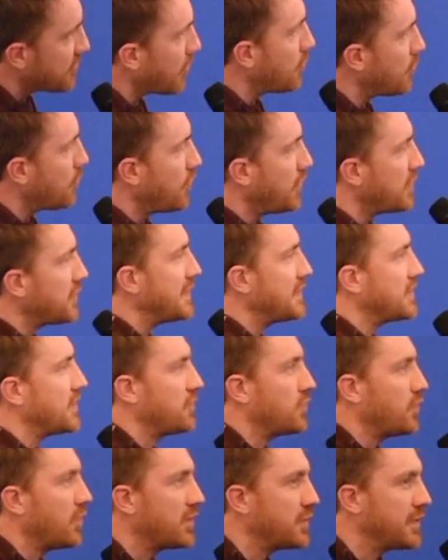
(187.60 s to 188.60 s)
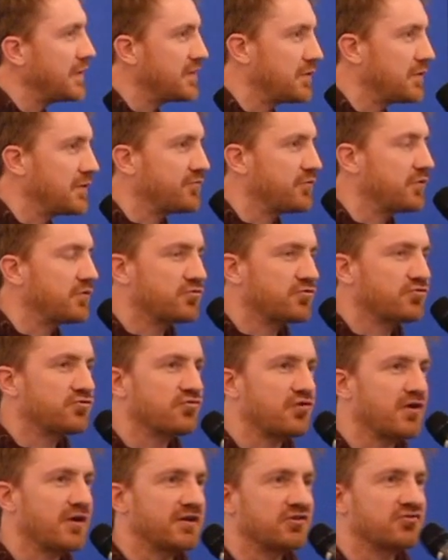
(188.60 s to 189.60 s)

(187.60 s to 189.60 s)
what do we do? What do we do if we're trying to